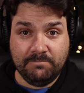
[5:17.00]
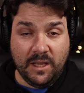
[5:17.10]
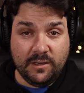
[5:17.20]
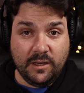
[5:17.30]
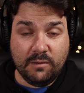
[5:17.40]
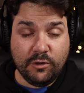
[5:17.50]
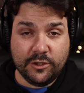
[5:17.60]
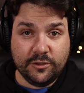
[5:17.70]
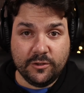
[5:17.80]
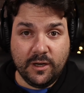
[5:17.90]

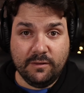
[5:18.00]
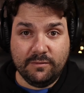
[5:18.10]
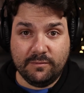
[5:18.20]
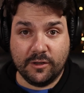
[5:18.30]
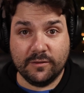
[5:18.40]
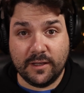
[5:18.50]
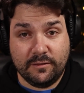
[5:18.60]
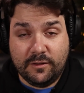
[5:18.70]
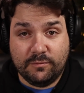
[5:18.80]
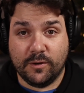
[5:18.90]
decompression dive, because
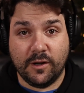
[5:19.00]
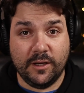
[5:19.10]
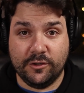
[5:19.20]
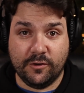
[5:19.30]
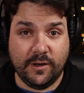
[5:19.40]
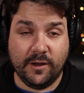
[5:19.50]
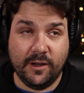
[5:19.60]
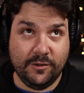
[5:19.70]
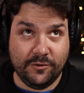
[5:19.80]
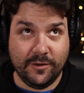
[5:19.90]
that's just what I enjoy.
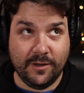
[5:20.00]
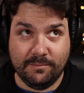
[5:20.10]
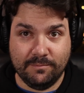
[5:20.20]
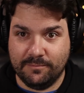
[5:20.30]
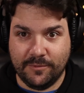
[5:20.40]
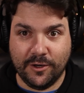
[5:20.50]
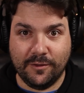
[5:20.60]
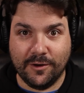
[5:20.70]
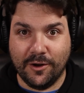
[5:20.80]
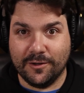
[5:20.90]
I enjoy, you
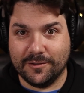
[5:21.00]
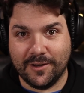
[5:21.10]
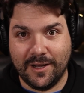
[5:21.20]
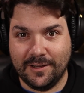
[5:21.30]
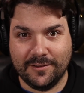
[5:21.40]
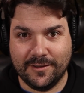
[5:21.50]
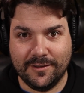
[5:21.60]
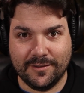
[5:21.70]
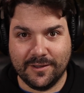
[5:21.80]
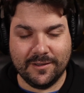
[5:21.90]
know, the long
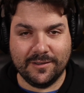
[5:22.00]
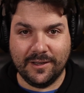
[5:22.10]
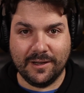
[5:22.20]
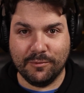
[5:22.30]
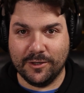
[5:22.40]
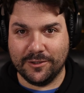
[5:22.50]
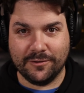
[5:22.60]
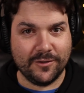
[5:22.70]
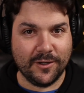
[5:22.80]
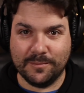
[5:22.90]
silences at
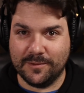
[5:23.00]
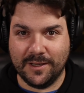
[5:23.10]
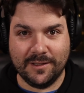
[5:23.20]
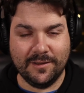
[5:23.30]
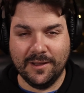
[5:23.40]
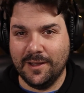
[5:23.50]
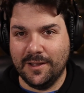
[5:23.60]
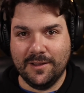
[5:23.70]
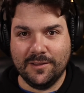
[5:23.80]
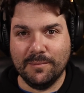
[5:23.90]
decompression stops and
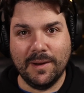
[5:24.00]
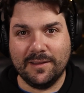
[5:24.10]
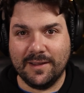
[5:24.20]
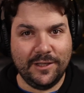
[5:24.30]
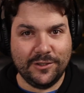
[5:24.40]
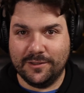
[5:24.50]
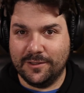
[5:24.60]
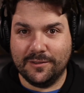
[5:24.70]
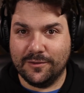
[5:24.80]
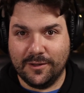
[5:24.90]
the
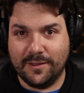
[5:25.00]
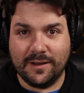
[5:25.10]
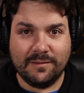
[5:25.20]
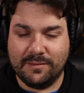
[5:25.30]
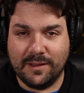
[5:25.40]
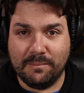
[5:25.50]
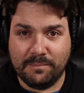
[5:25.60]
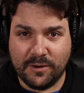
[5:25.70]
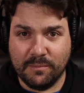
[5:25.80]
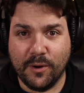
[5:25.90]
meditation, the sort of
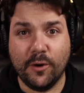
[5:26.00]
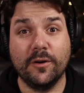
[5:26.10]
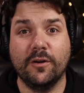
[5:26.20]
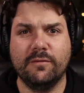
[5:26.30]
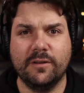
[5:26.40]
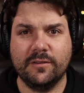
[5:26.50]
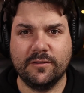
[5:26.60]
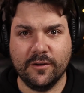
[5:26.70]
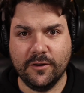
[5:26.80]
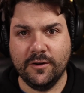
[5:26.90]
that component of it.
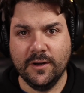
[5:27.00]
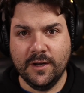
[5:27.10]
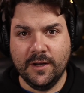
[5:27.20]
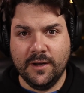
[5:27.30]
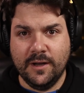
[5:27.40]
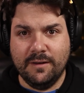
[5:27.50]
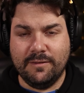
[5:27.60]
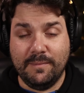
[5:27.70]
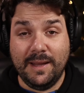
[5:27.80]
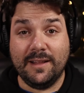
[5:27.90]
So
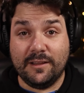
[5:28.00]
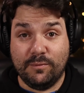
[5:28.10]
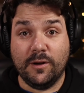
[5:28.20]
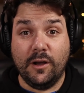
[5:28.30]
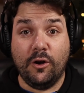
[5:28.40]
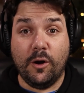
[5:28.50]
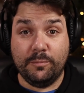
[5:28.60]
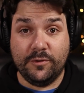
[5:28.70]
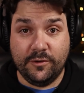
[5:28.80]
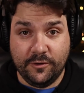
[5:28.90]
for me, that's what I
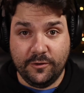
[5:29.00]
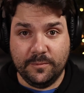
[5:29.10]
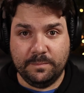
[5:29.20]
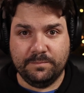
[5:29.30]
opt to do.